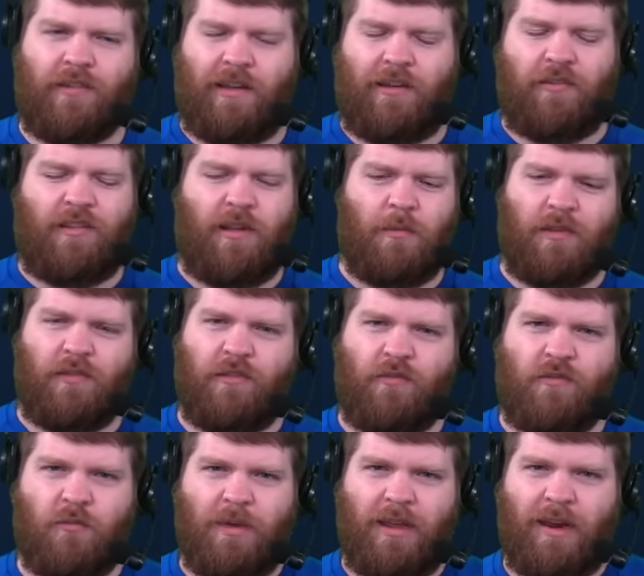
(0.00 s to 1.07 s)
Like you see them on
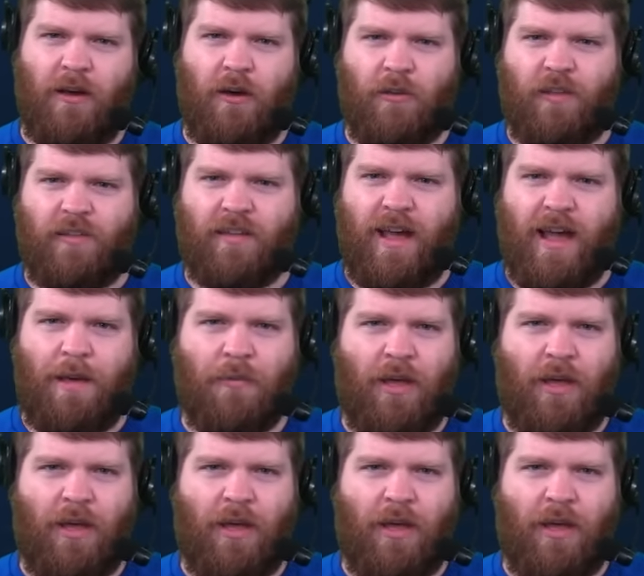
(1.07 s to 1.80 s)
social media all the time.